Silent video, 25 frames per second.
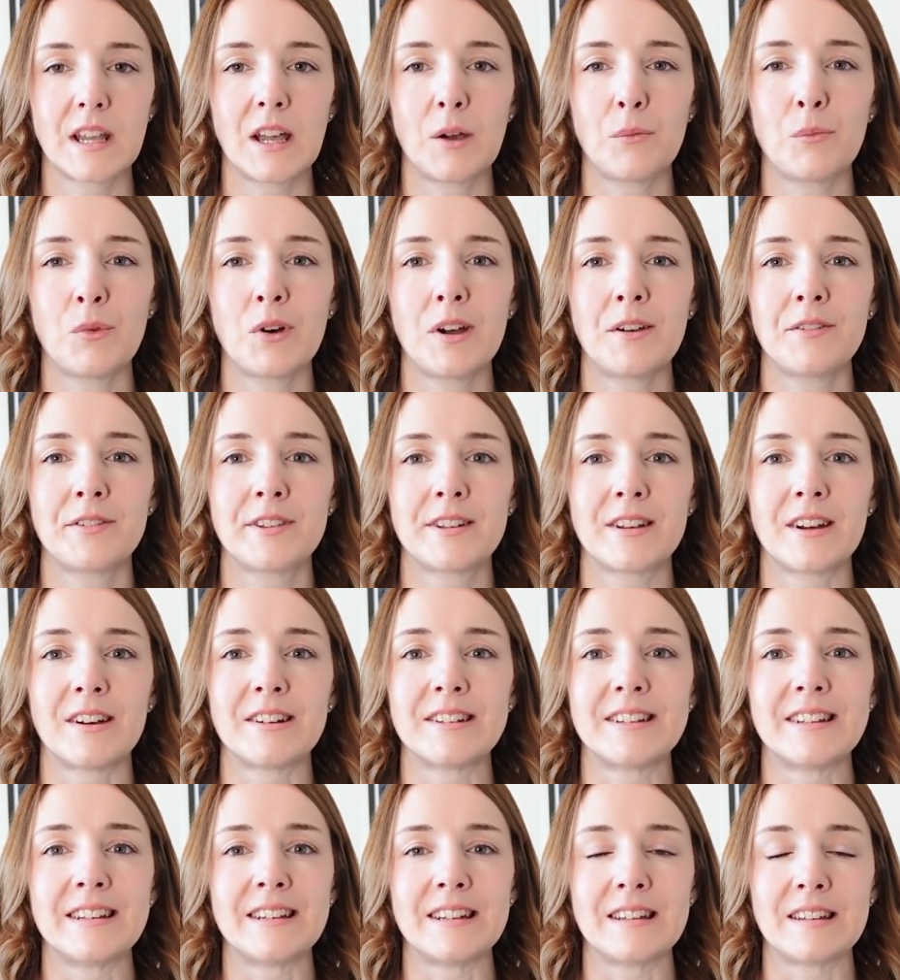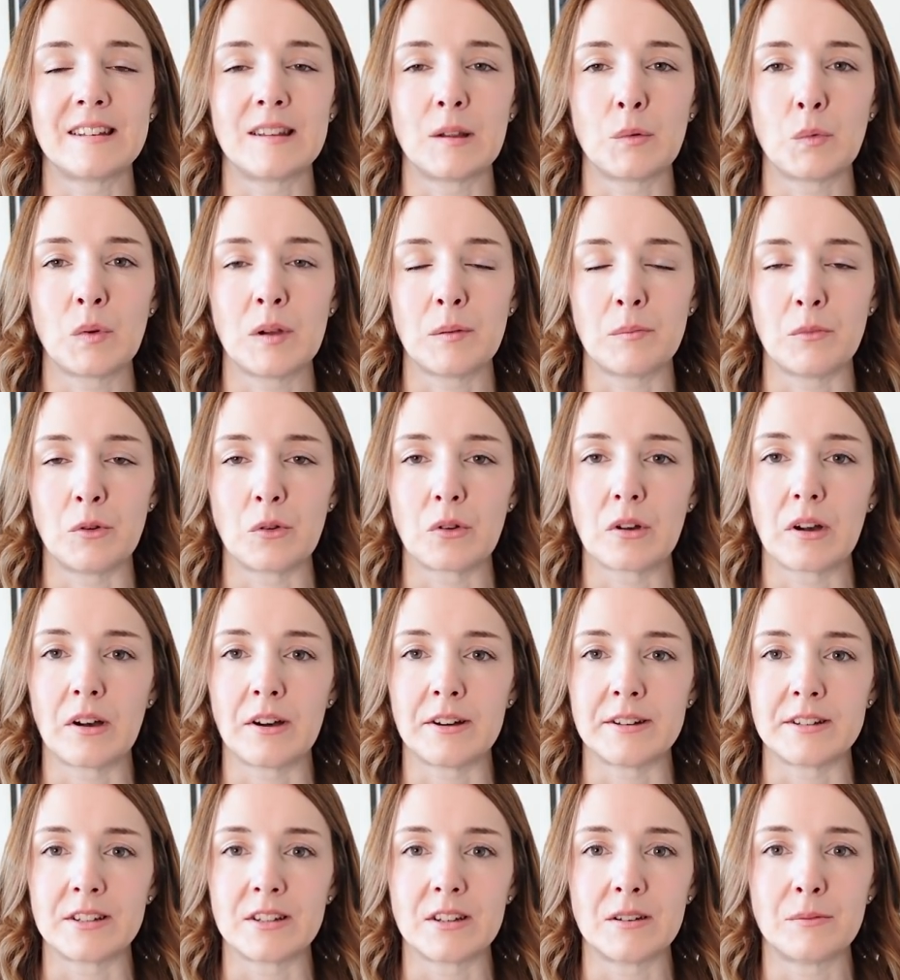And what I've started is the Whitmore
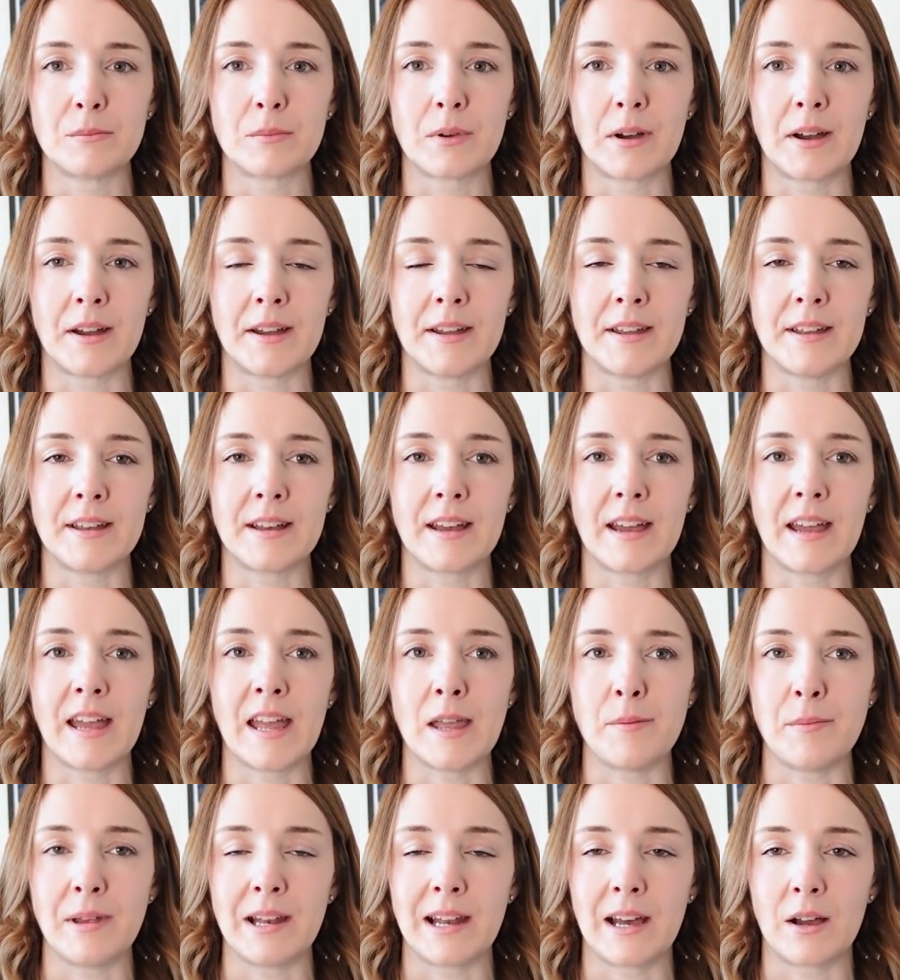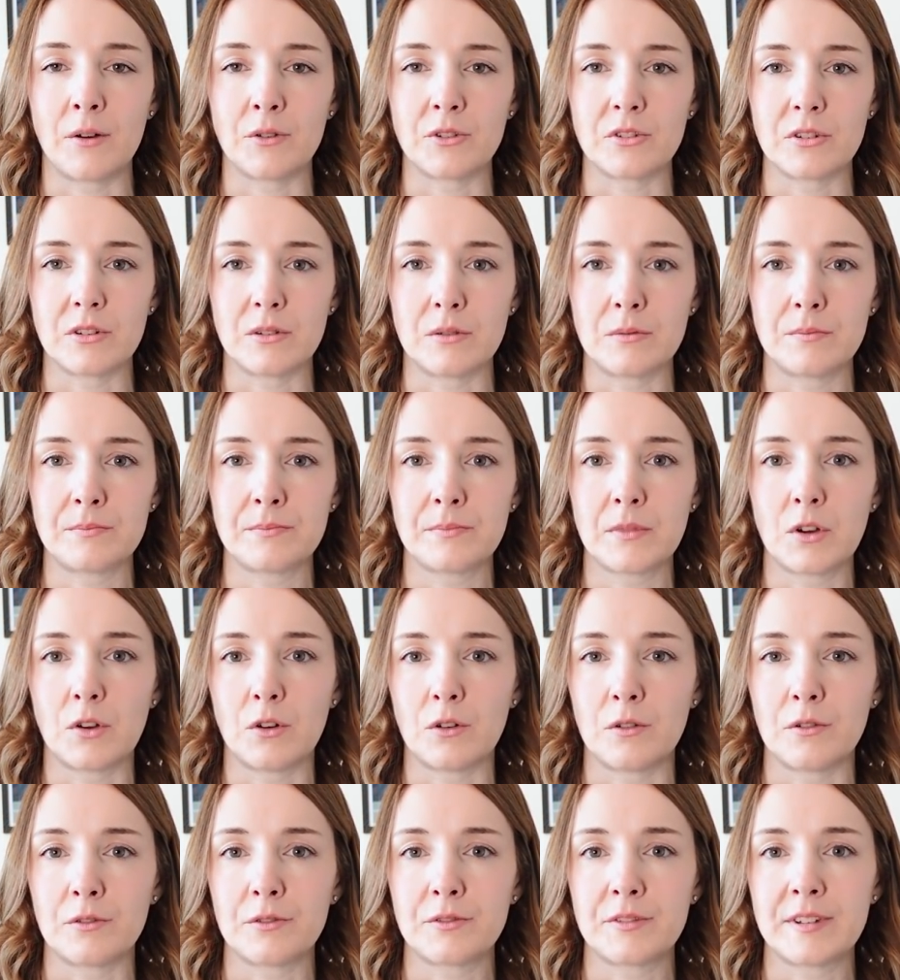cardigan by Amy Loudon
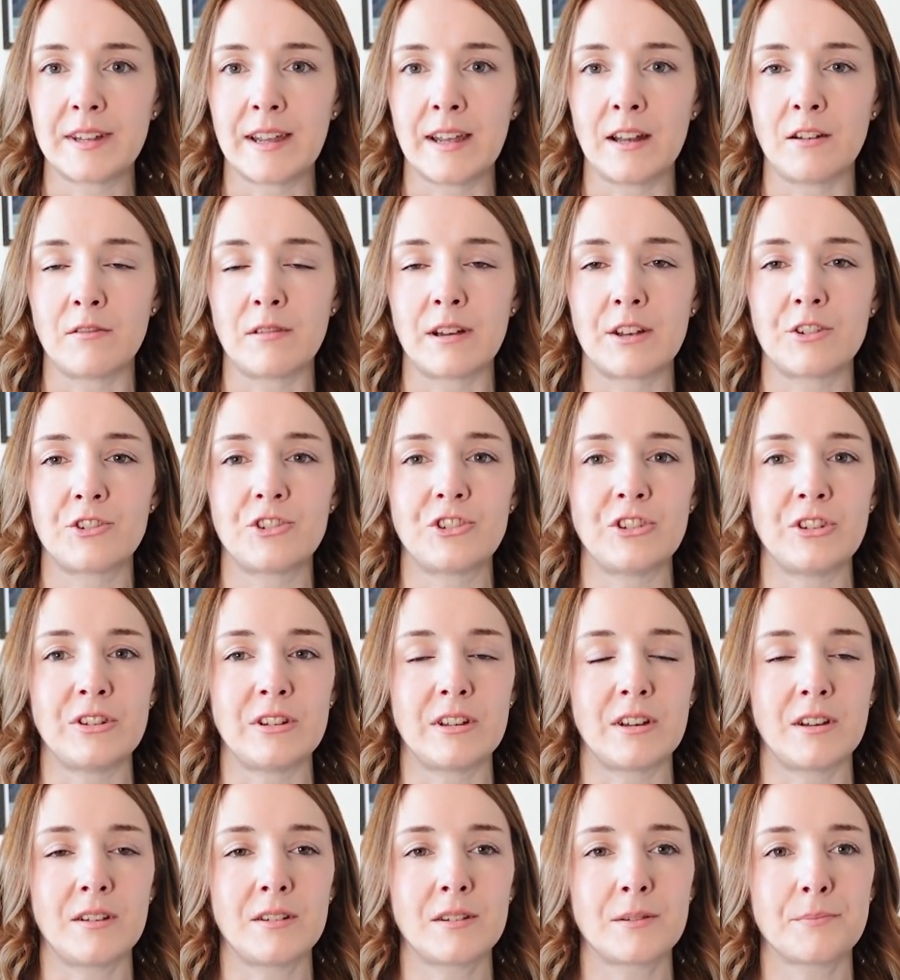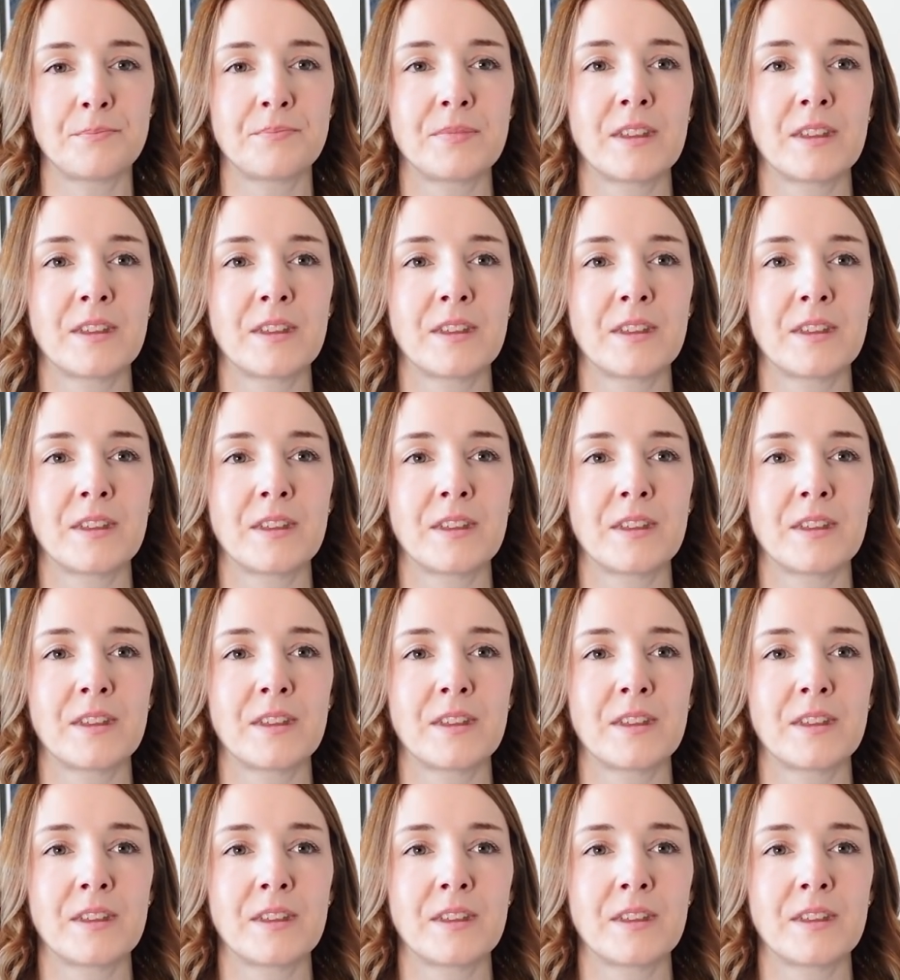of Tailoress Studios.